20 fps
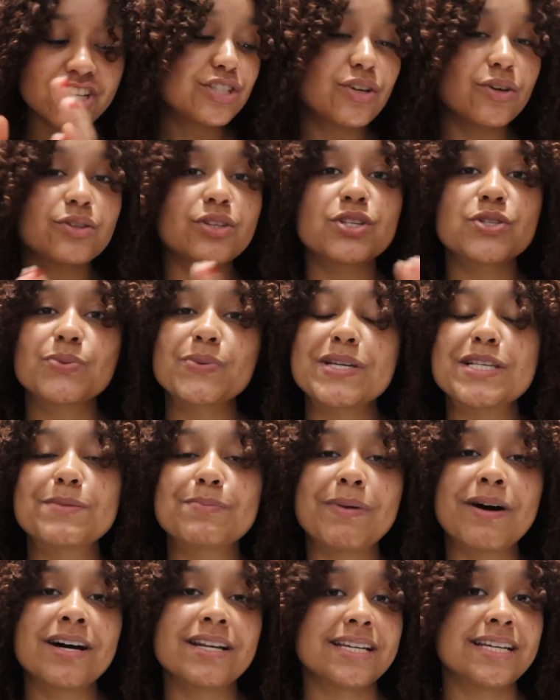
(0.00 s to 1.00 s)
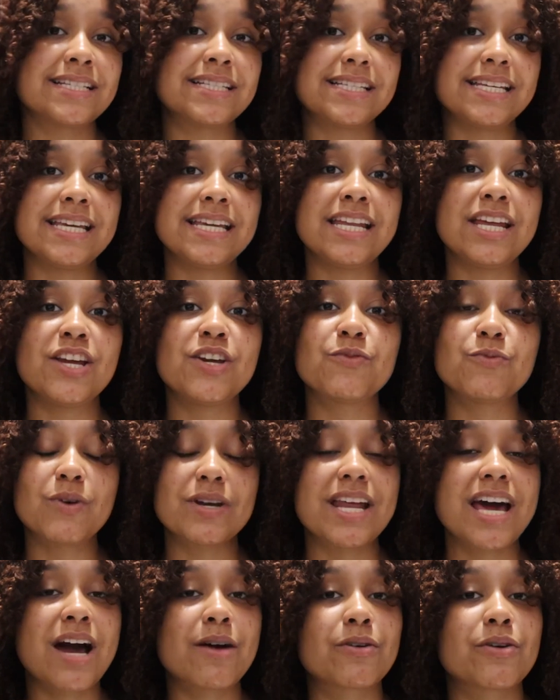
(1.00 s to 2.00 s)
So the sweet spot is eating
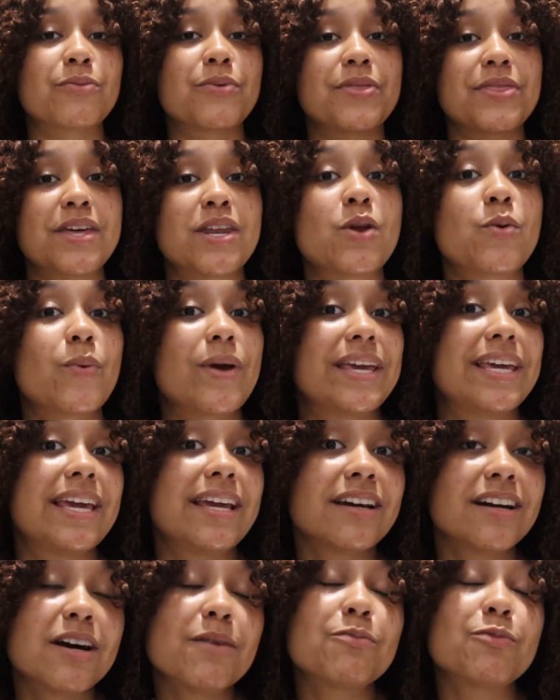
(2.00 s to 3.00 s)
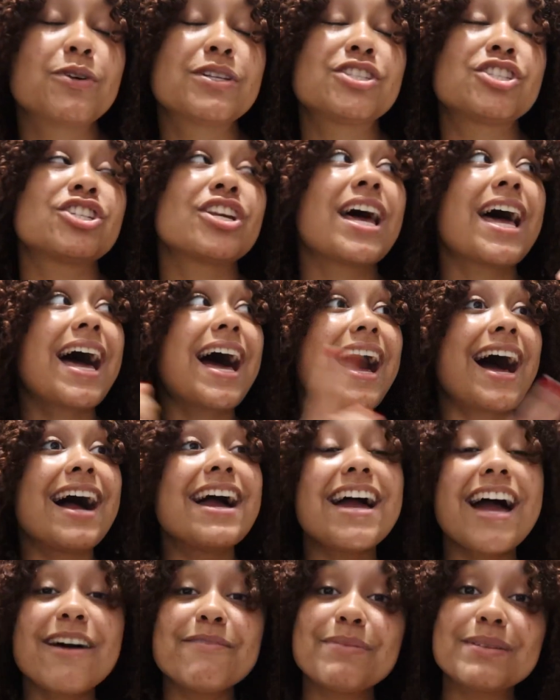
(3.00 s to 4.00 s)
1 hour within waking up, which I
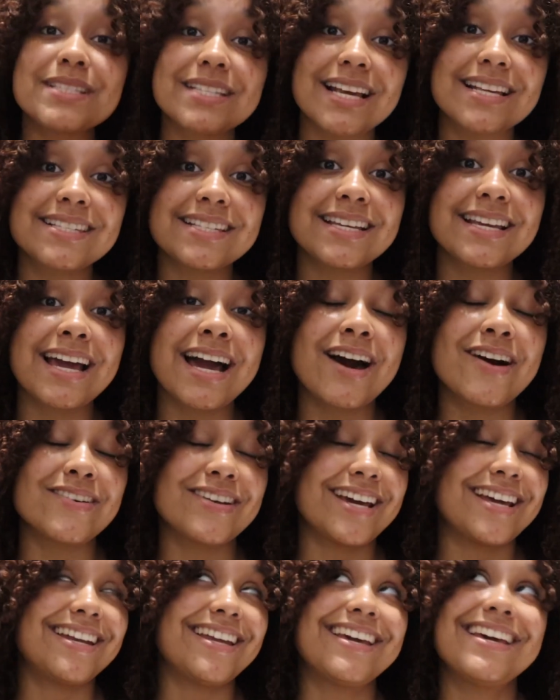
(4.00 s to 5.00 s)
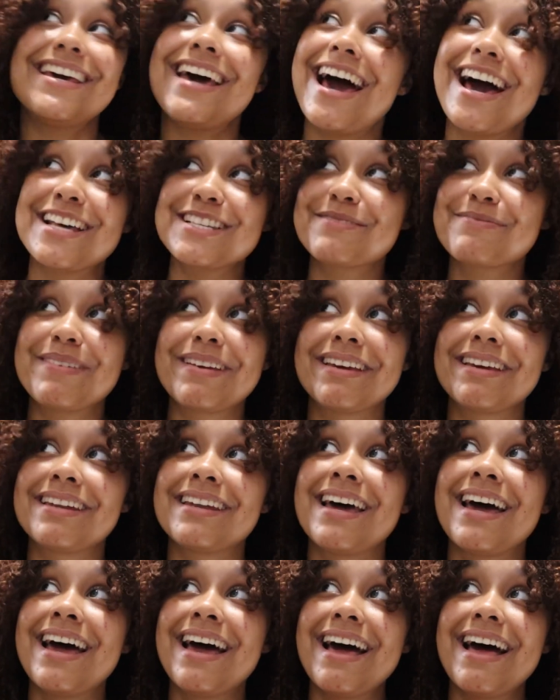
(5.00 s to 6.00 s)
have been testing out and it has
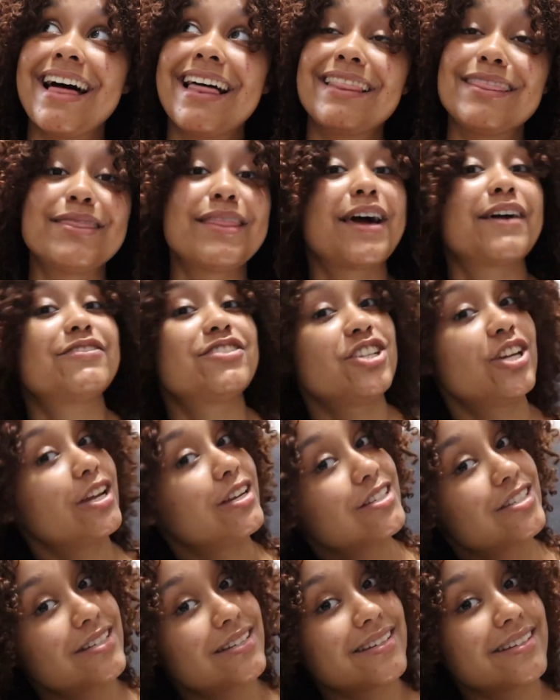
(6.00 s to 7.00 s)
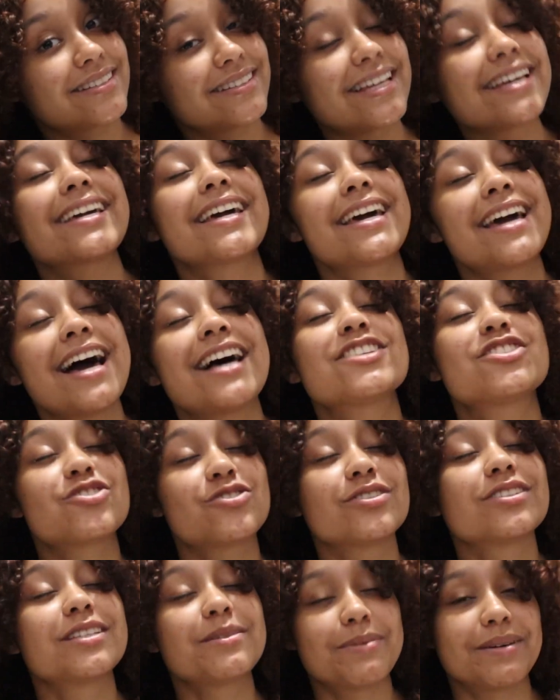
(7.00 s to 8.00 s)
been life-changing. Like, it has
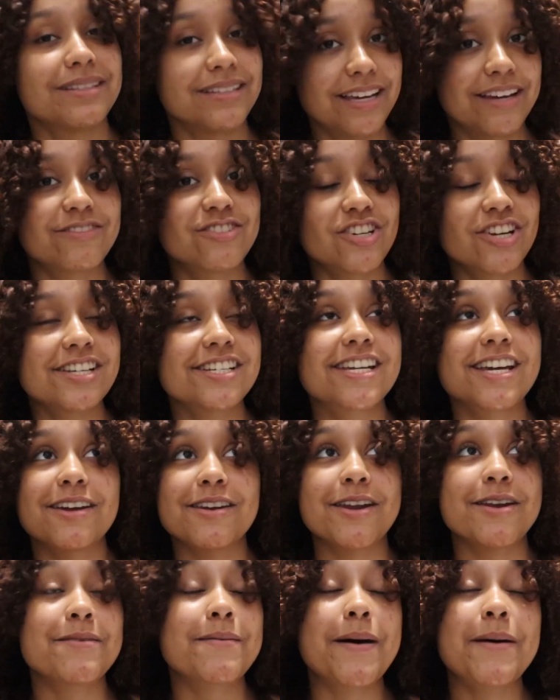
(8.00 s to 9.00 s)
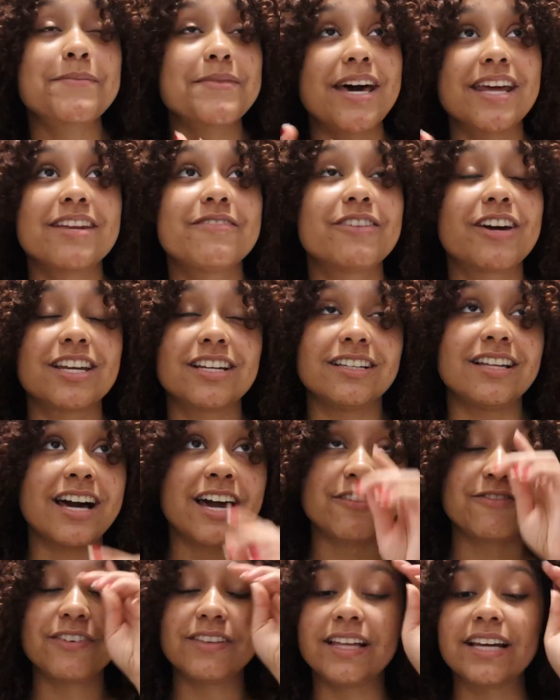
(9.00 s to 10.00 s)
truly been life-changing, and I'm not even gonna lie,
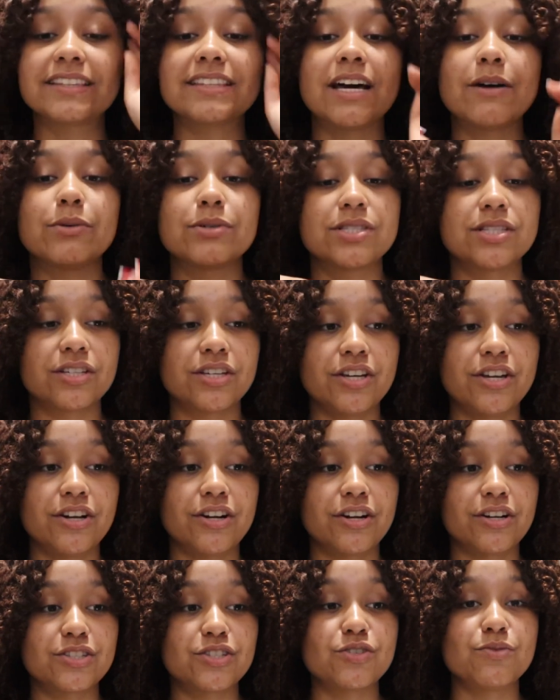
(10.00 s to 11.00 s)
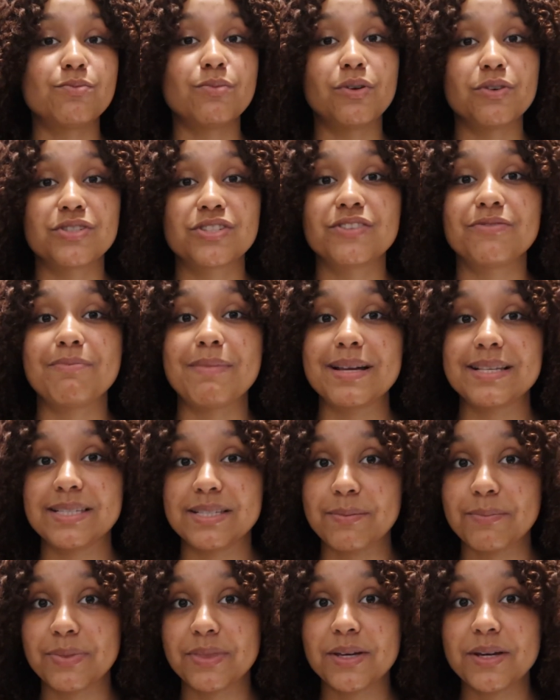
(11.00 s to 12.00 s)
I feel like that was the cure to most of my
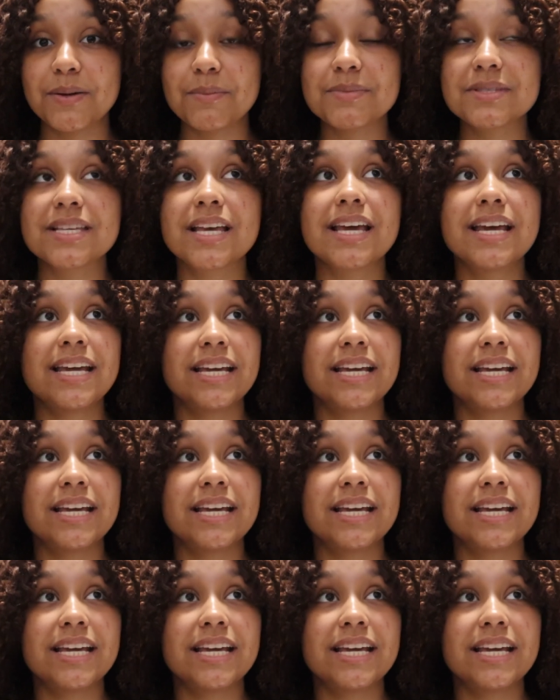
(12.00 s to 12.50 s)
symptoms.